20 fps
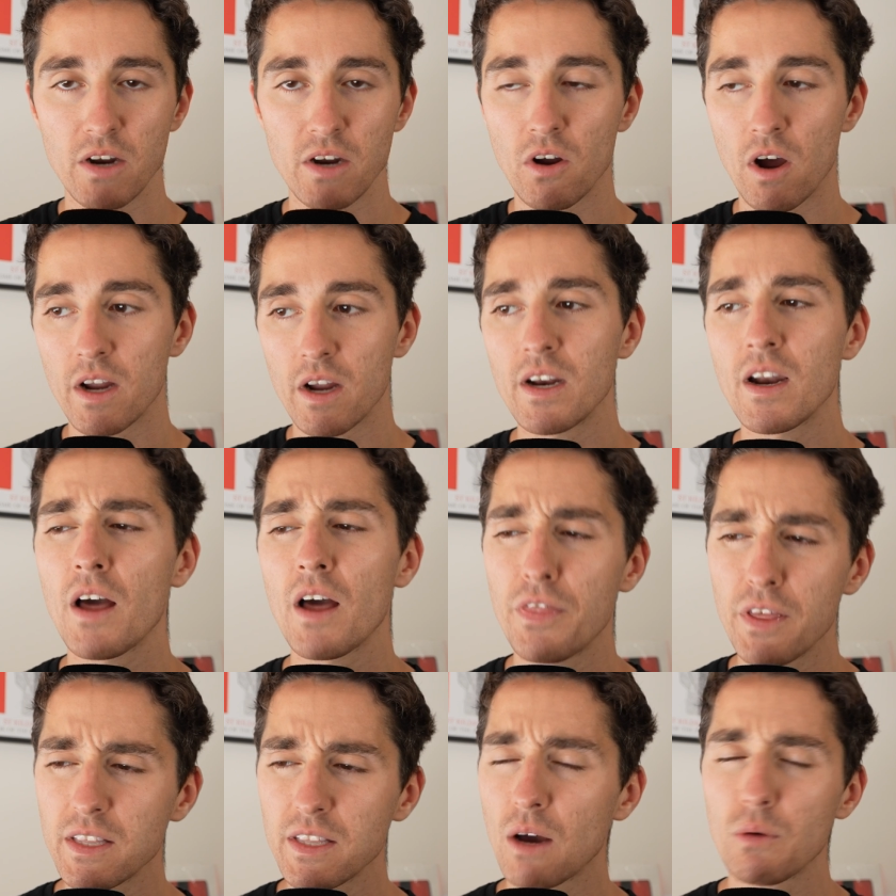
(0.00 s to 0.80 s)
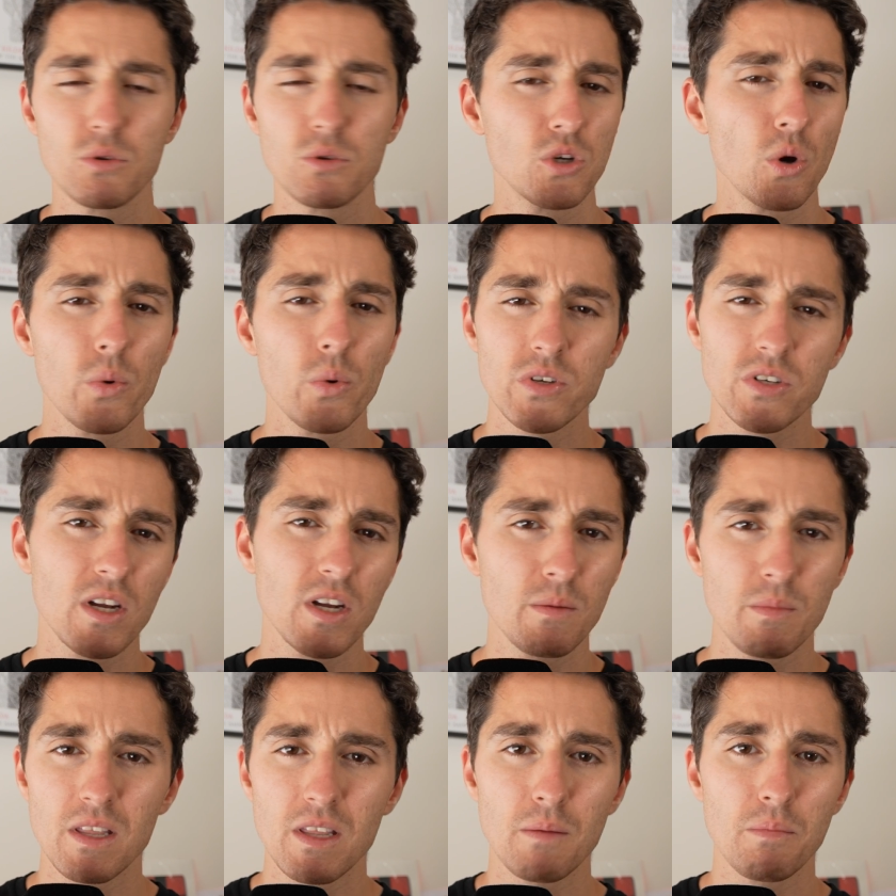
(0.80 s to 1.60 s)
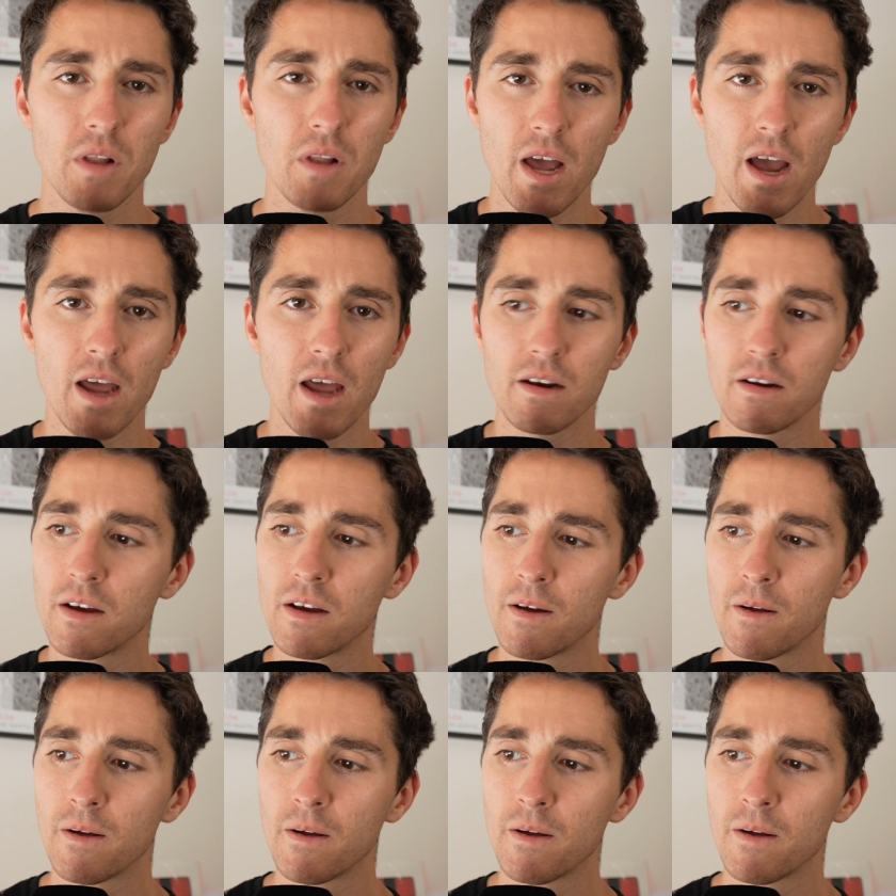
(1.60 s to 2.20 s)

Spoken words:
night. And I think that was always going to be the plan.